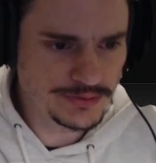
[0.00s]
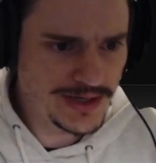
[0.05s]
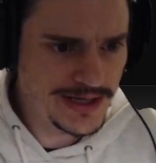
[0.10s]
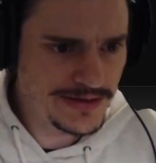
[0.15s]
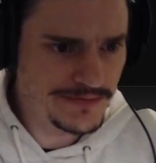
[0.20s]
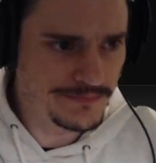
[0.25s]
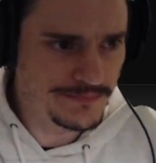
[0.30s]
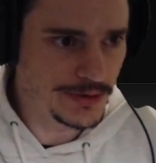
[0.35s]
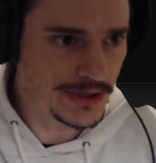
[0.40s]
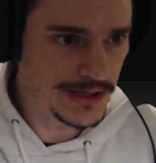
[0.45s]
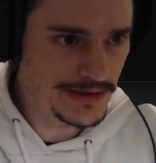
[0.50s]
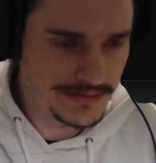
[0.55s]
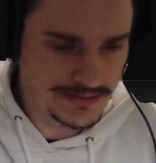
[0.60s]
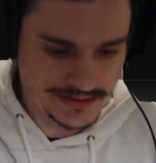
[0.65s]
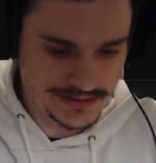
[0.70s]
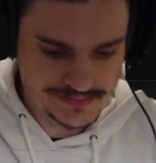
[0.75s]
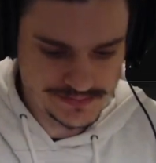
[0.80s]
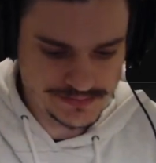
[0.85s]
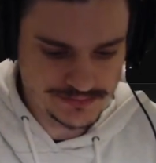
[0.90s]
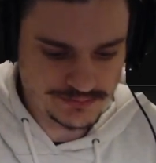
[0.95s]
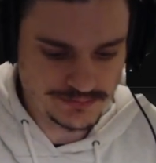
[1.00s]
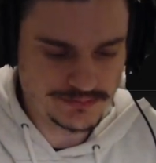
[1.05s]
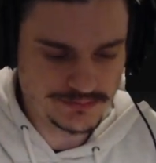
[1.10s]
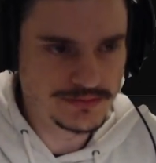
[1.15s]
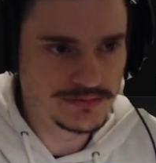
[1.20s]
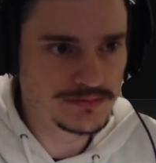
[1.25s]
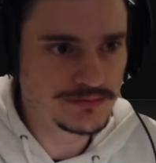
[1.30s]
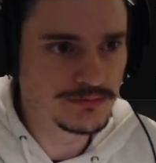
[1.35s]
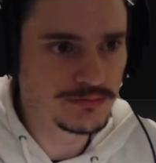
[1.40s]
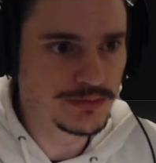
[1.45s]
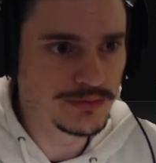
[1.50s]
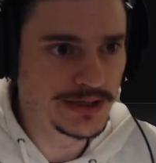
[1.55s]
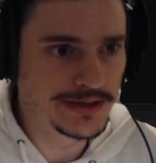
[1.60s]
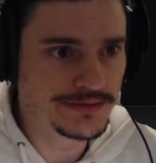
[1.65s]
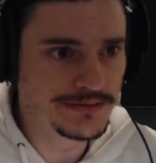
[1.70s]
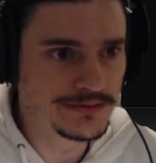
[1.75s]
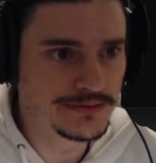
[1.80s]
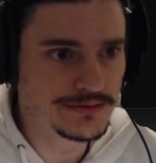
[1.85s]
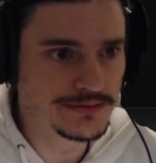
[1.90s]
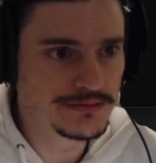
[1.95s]
I have Python installed?
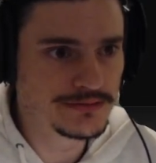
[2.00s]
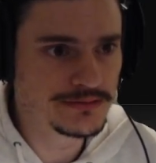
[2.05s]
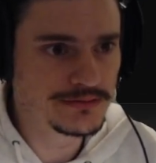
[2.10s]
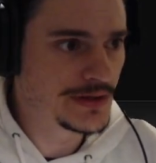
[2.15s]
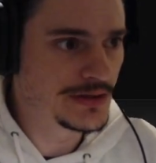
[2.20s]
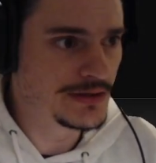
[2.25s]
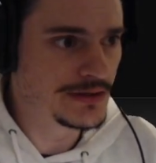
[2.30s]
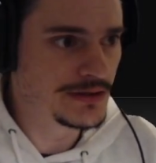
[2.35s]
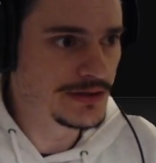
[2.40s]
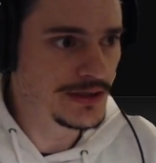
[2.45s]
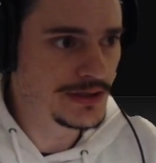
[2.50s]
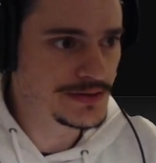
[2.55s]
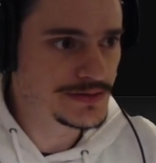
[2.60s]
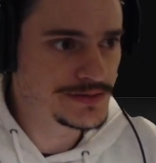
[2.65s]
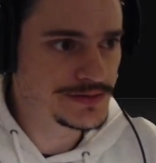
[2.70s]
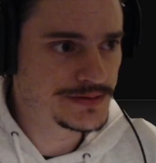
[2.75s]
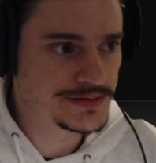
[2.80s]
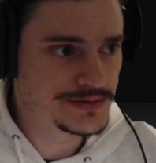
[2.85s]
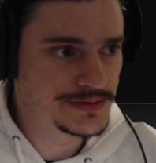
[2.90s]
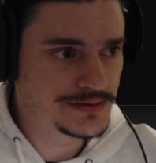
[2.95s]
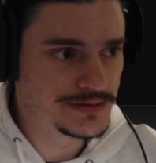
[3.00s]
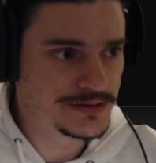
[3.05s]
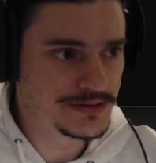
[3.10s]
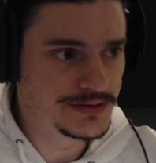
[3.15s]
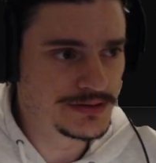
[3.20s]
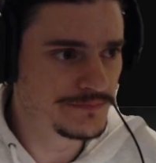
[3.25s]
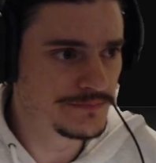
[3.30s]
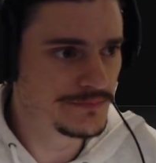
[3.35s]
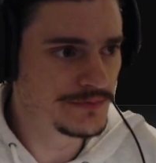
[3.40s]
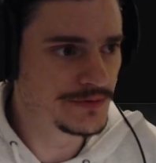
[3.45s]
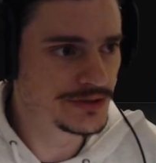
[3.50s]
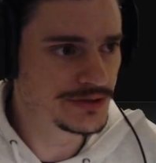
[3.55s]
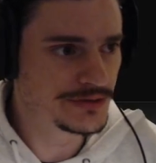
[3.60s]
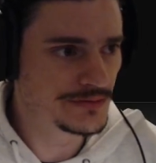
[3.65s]
Python, yes. Version